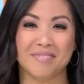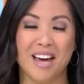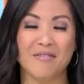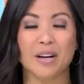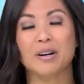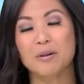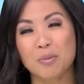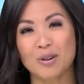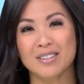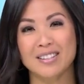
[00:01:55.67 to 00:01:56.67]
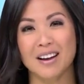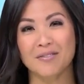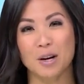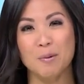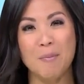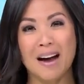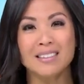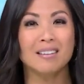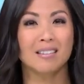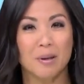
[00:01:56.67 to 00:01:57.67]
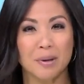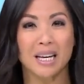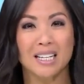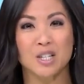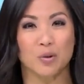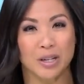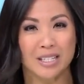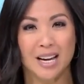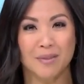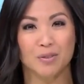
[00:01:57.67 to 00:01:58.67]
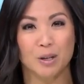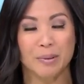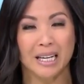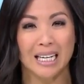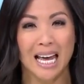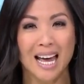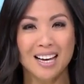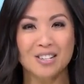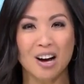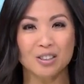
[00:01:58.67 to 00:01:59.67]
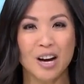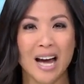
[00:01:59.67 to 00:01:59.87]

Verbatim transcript: Yeah, very important stuff there. But back to limiting screen time for a minute. Dr.